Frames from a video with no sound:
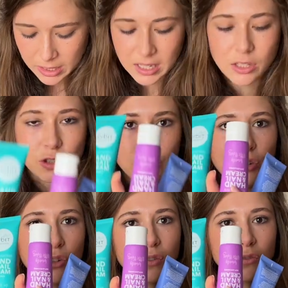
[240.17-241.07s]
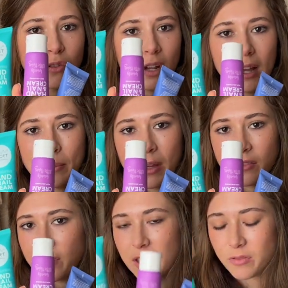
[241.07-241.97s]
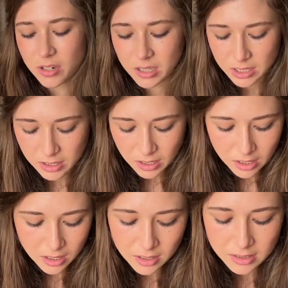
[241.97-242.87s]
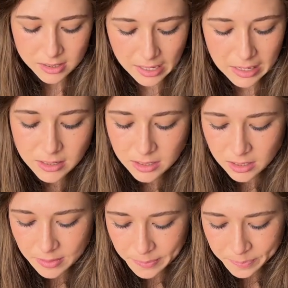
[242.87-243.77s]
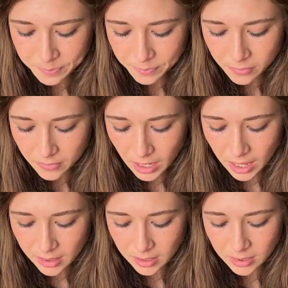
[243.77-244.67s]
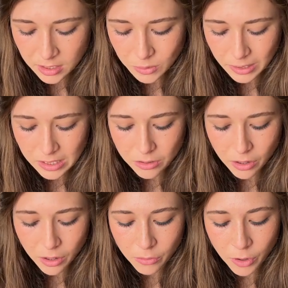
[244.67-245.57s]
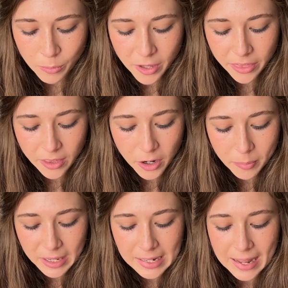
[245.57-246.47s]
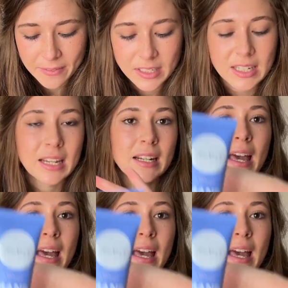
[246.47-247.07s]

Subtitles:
these two for like my favorite scent. And then this one is the aromatherapy lavender and